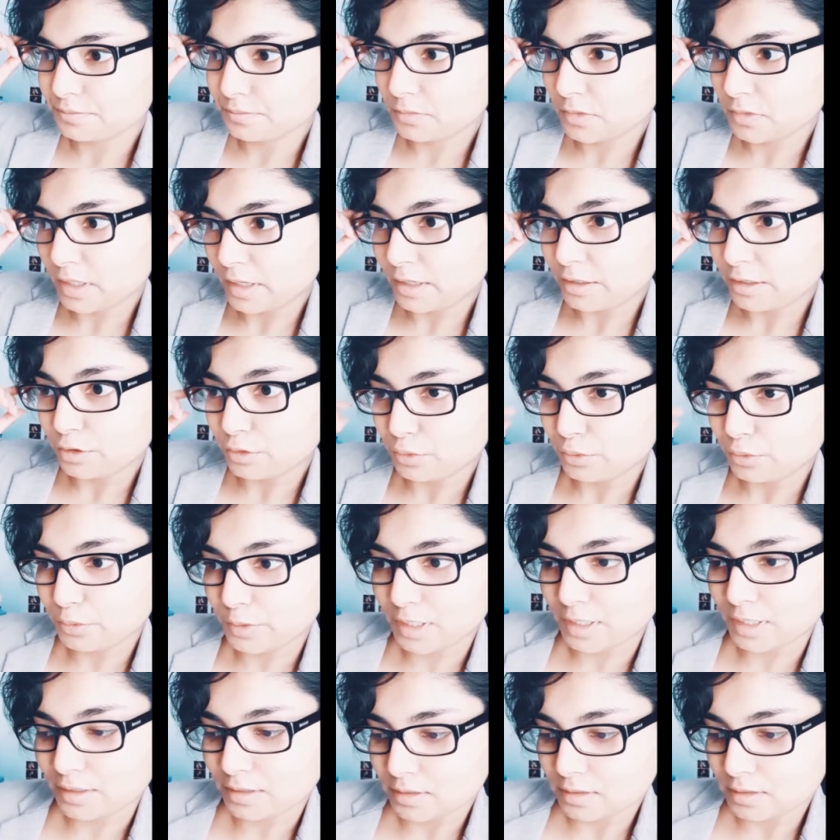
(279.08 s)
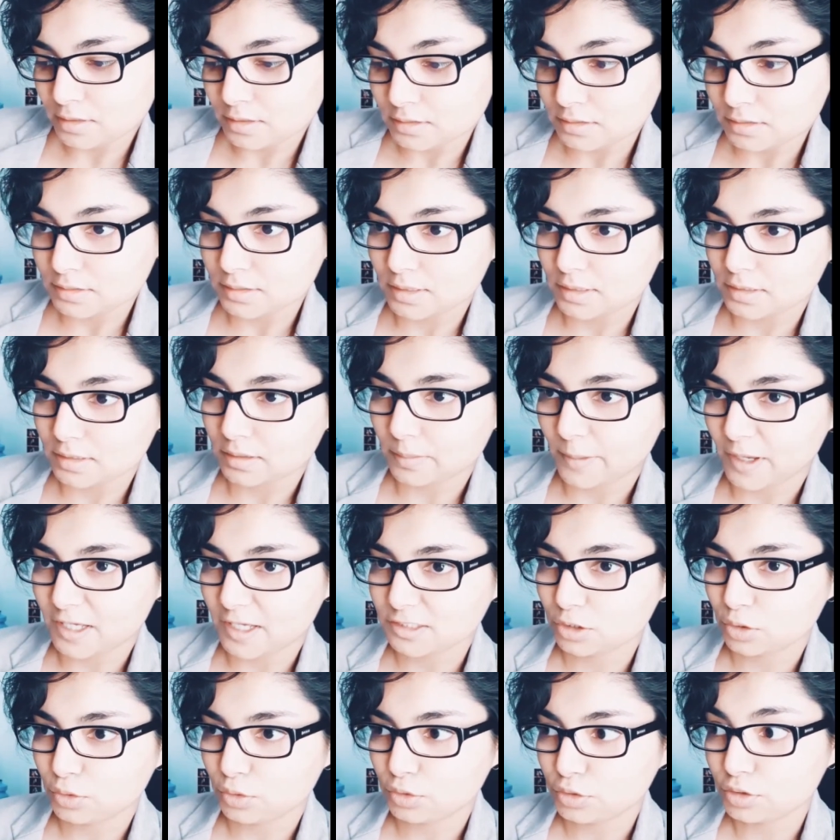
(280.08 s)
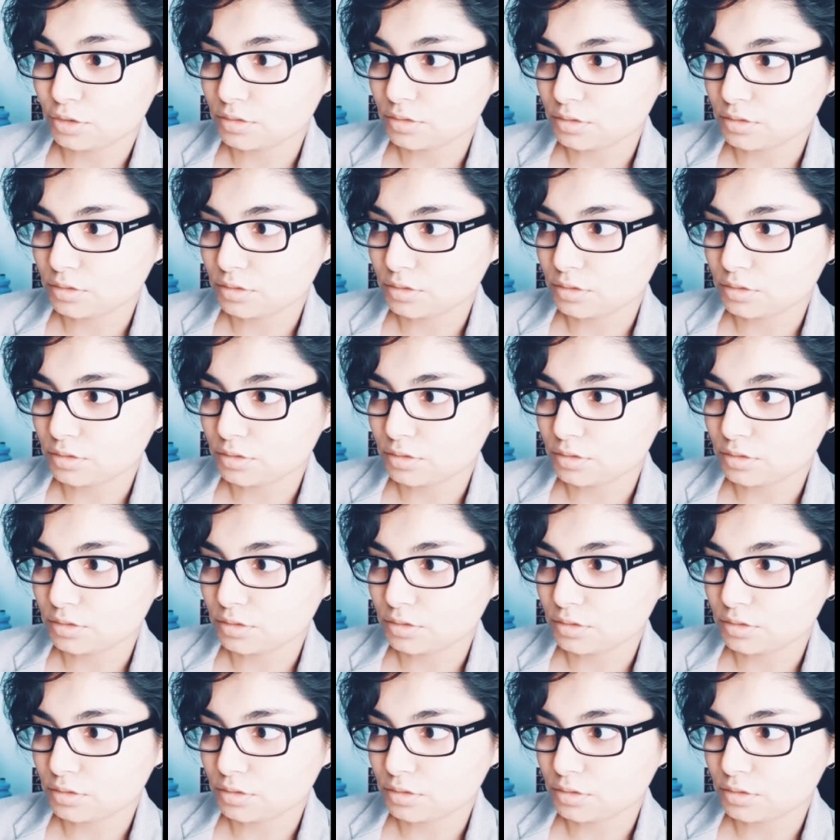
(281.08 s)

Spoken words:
So, last time I saw you,